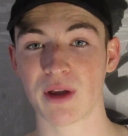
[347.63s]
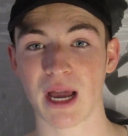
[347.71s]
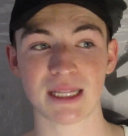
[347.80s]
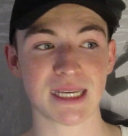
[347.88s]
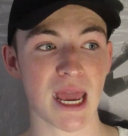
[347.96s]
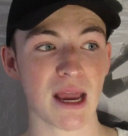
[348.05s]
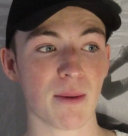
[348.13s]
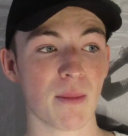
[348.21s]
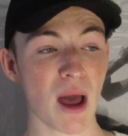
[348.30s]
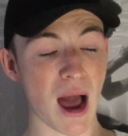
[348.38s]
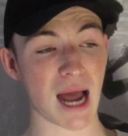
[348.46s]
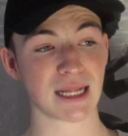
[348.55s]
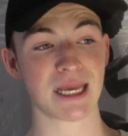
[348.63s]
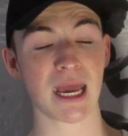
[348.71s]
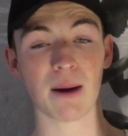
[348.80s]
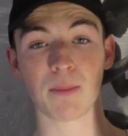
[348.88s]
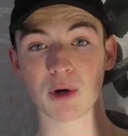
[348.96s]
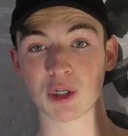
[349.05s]
Like I take
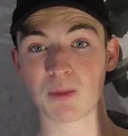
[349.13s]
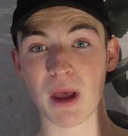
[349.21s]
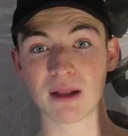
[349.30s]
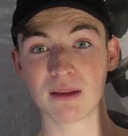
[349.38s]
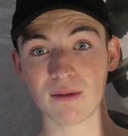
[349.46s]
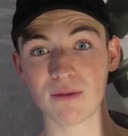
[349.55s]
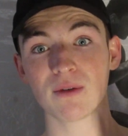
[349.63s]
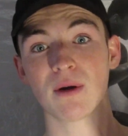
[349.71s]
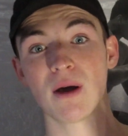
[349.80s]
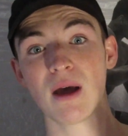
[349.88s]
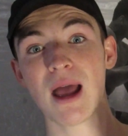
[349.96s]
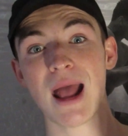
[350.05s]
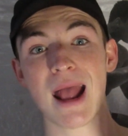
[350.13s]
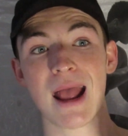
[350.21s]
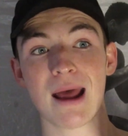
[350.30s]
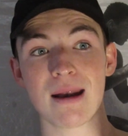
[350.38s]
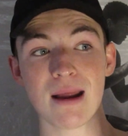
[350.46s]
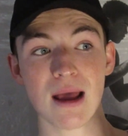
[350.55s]
a perspective,
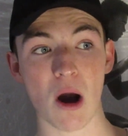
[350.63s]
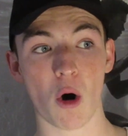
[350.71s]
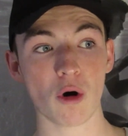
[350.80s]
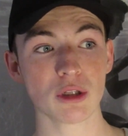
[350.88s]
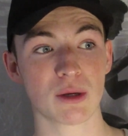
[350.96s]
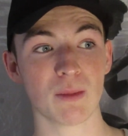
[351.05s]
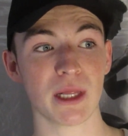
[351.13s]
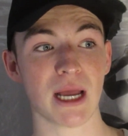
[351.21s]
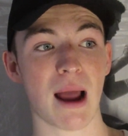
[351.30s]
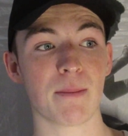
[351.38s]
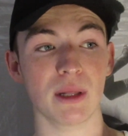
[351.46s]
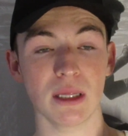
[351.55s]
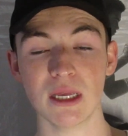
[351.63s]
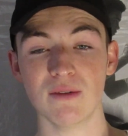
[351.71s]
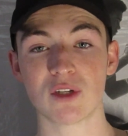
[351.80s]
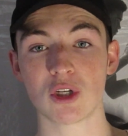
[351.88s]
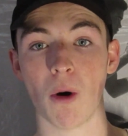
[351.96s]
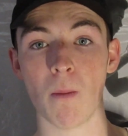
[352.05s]
and ultimately I believe
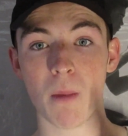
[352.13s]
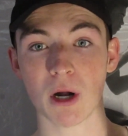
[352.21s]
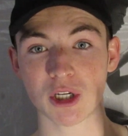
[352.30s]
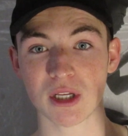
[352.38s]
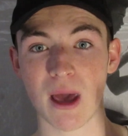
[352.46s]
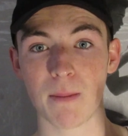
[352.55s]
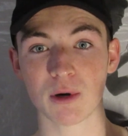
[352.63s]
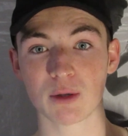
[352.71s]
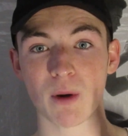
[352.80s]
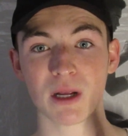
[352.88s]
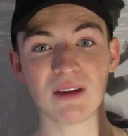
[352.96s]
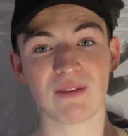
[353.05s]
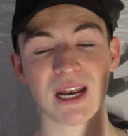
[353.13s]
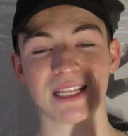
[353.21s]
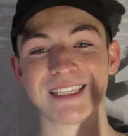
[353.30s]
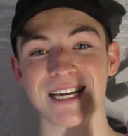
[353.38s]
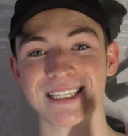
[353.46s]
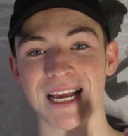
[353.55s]
so much in that perspective that
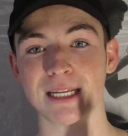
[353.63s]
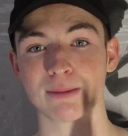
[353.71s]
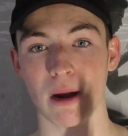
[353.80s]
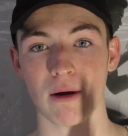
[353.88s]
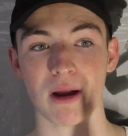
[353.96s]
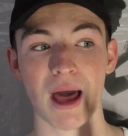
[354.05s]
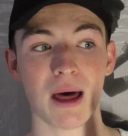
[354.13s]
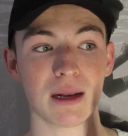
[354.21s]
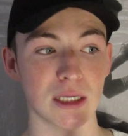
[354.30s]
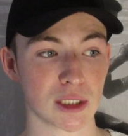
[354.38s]
it dictates my reality.